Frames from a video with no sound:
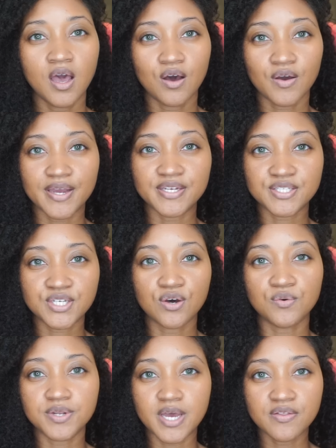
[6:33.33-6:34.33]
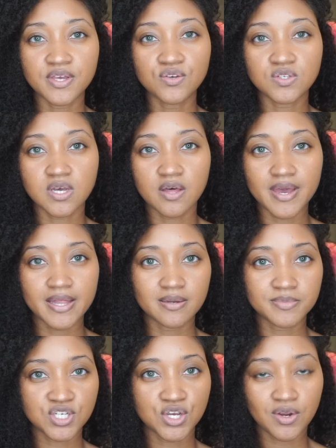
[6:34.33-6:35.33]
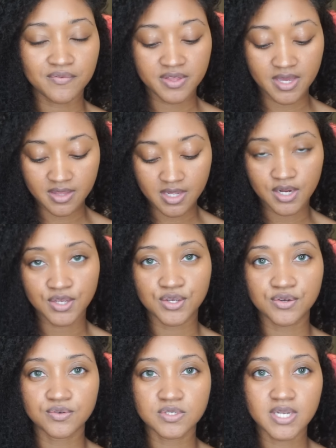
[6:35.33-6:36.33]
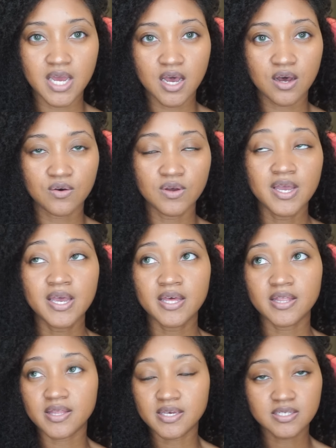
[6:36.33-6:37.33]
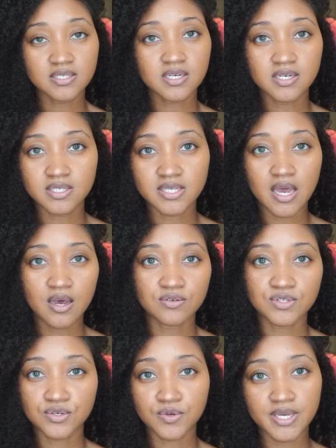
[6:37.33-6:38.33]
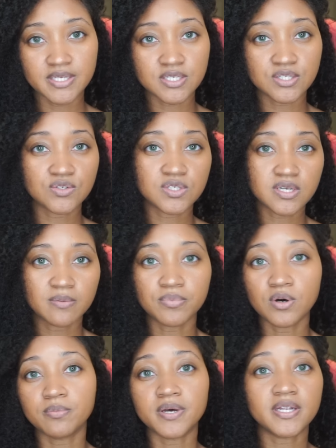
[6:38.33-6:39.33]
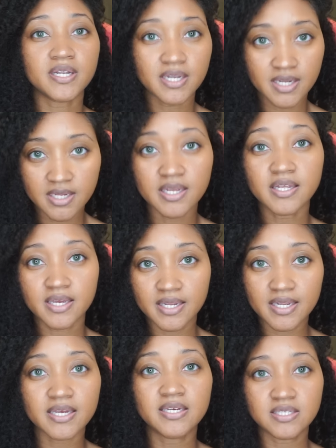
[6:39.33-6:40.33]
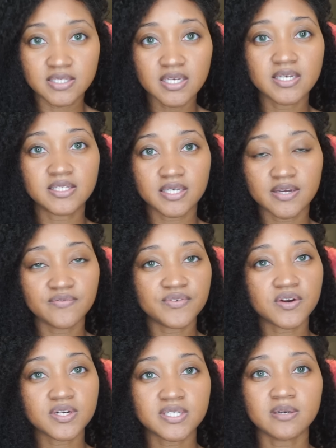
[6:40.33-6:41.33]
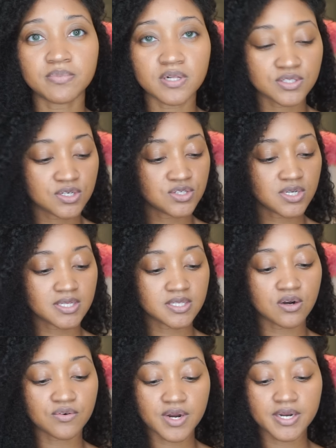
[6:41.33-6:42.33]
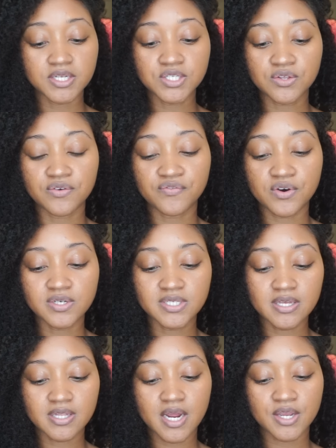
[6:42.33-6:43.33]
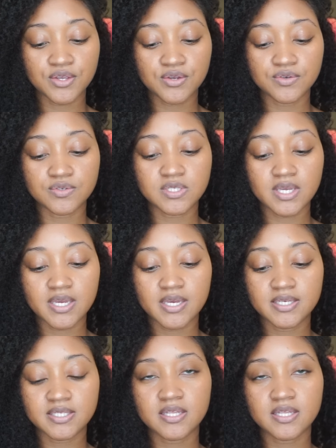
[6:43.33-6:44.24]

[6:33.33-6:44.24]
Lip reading: Okay, so now that you saw that, let me show you everything that I use. Now, this is gonna sound too easy, too simple, but it is easy and very simple. I told you guys that already. So the first thing that I use is